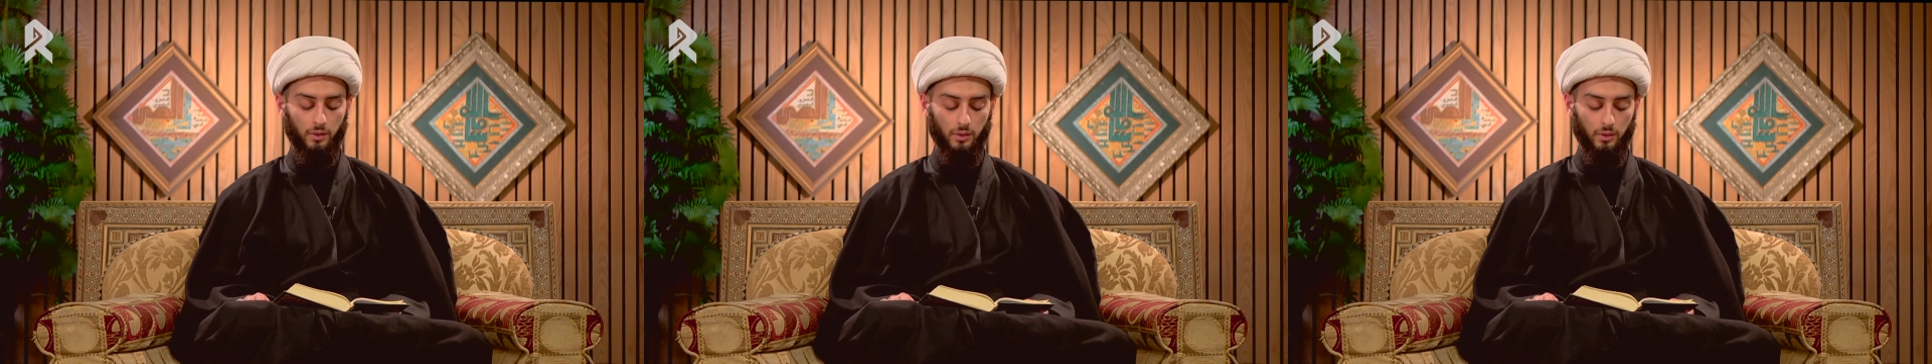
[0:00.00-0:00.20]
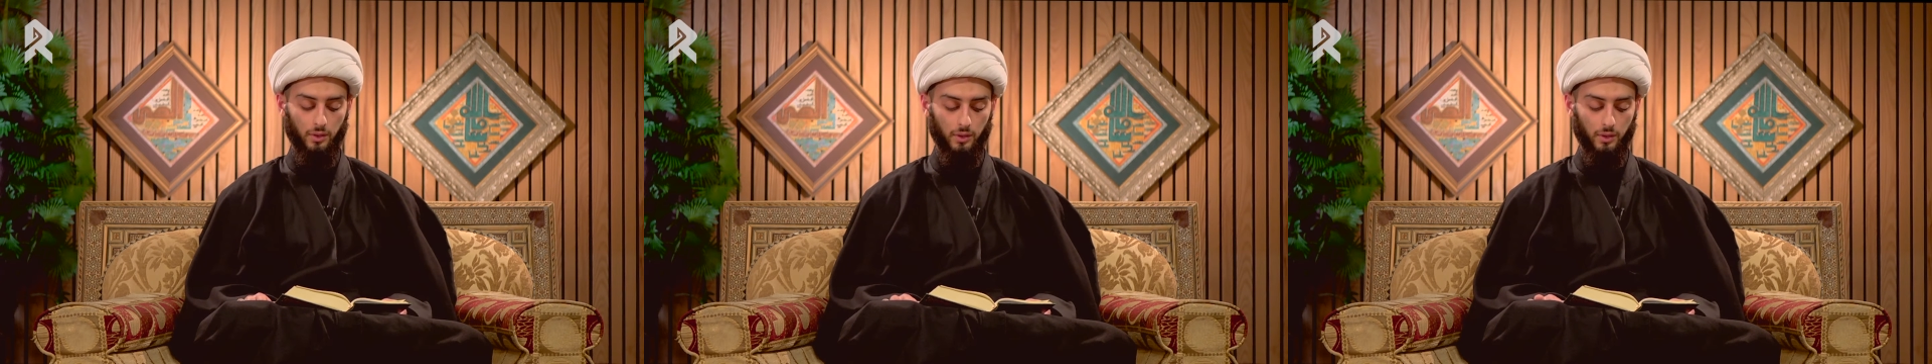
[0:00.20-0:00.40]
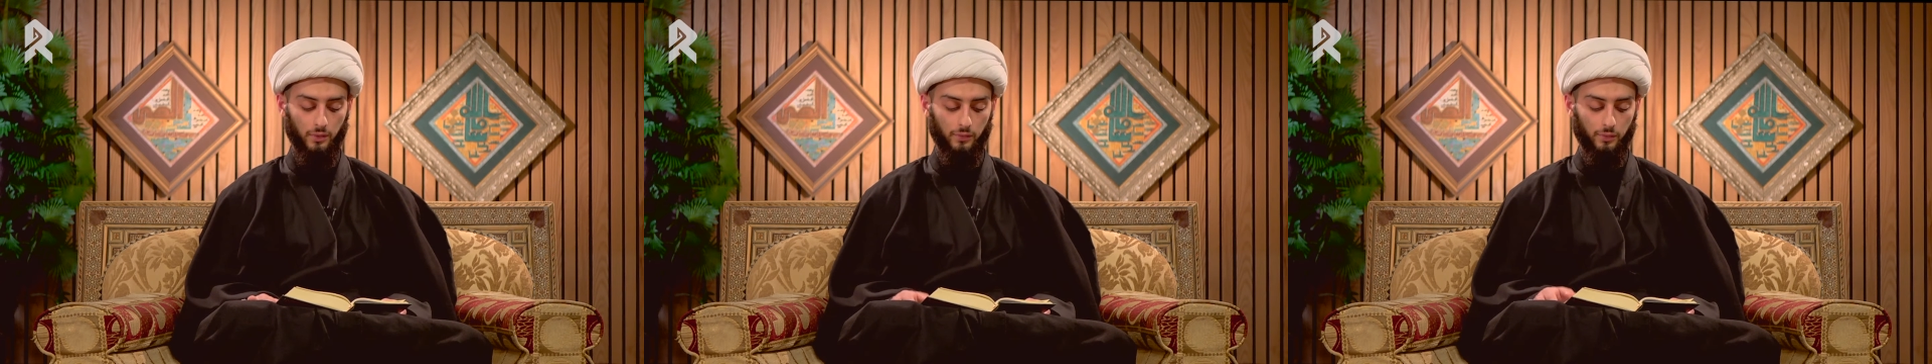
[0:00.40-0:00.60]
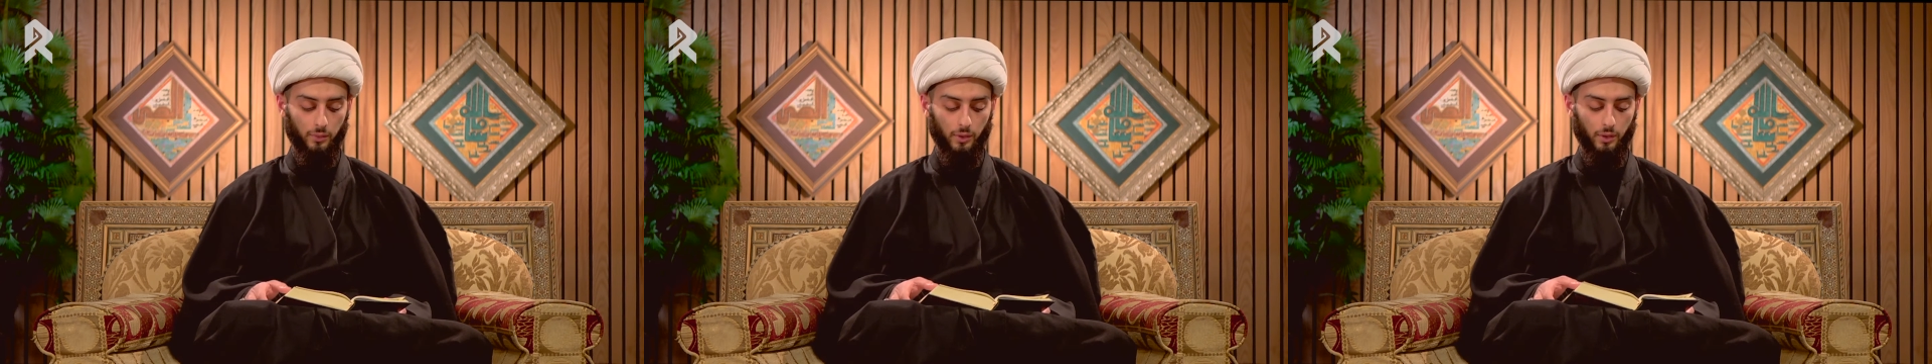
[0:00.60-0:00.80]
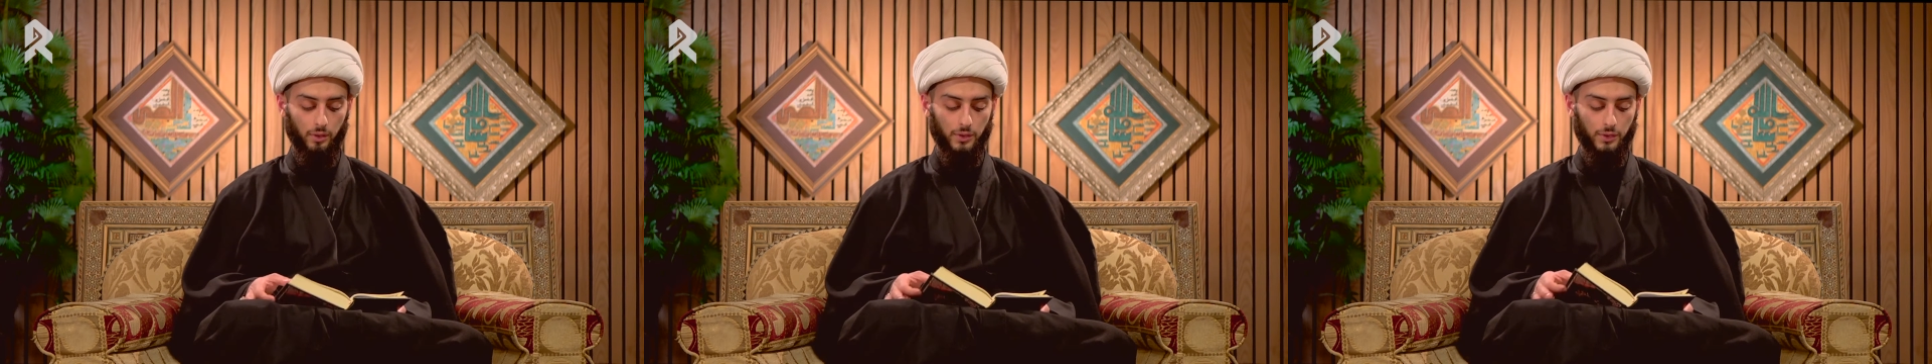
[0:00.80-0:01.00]
the
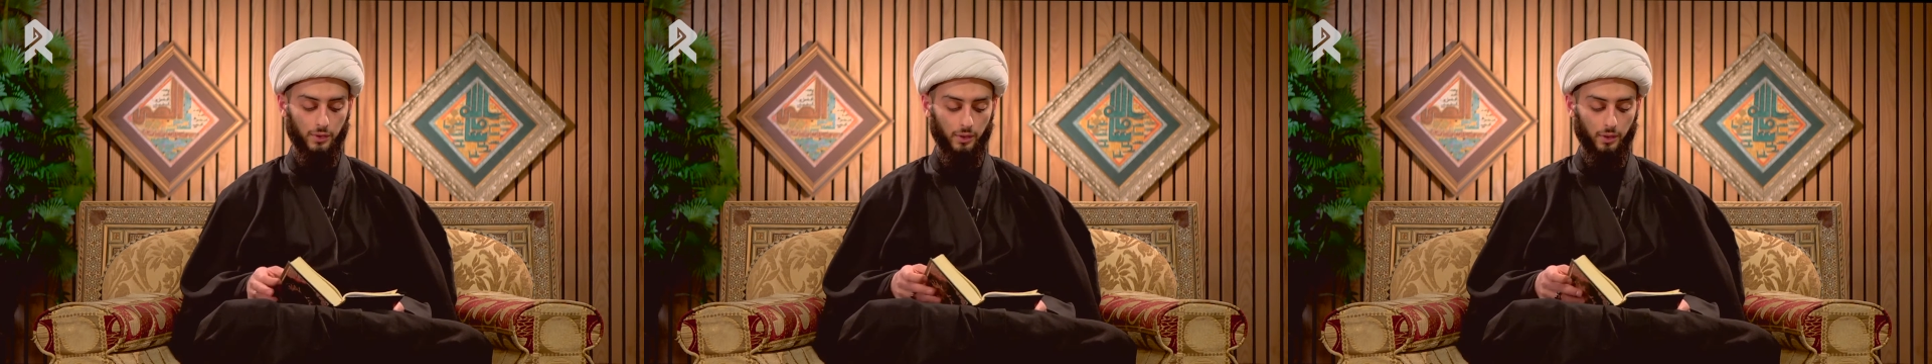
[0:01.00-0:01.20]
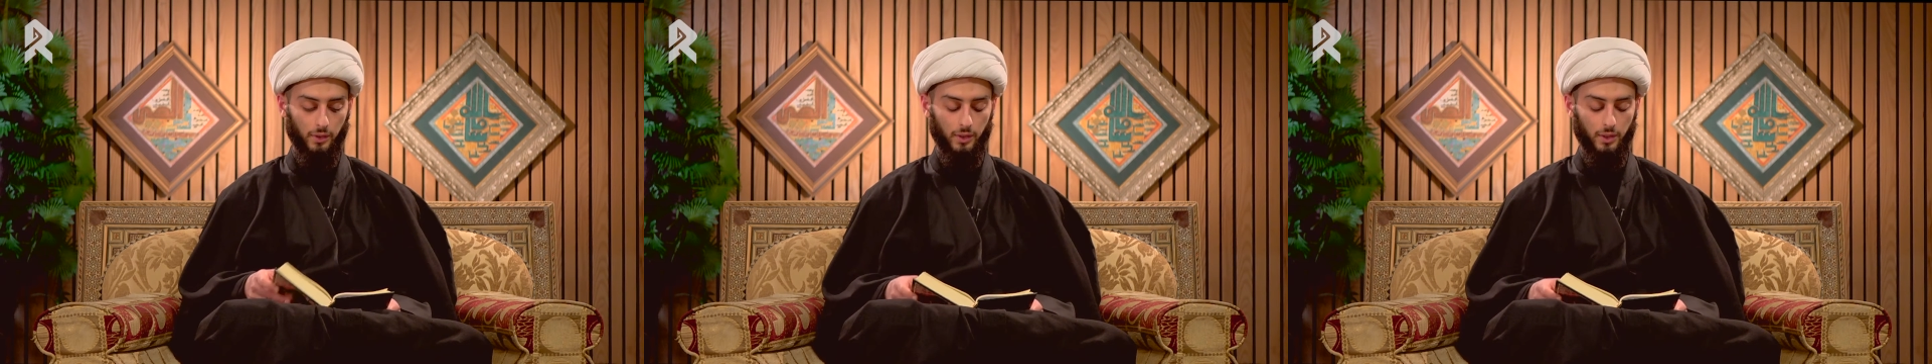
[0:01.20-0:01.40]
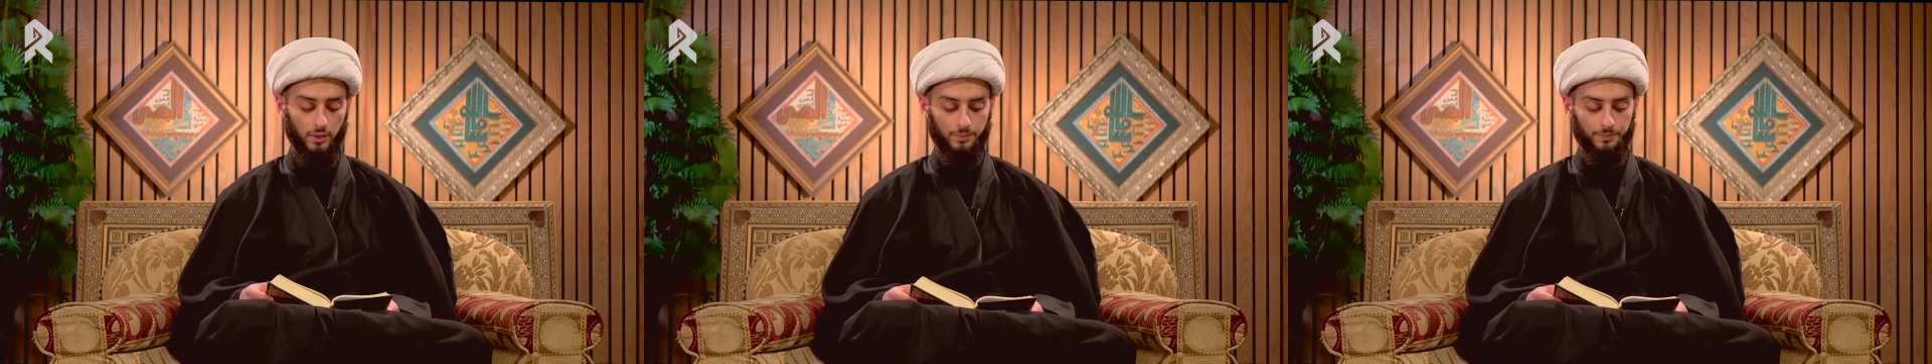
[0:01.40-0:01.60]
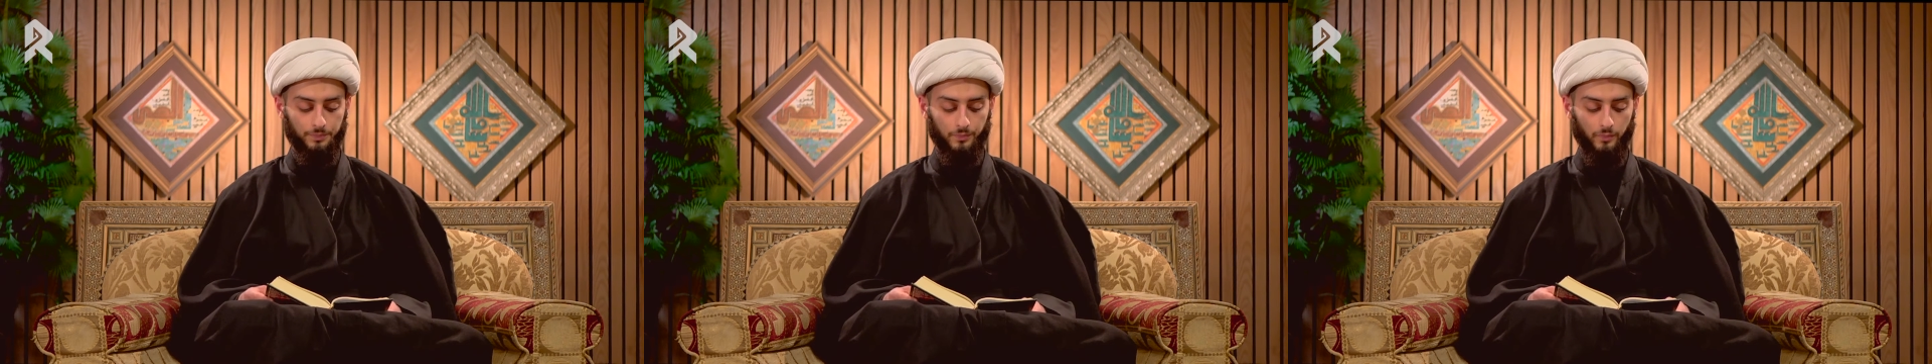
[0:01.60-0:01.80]
surah, inshallah.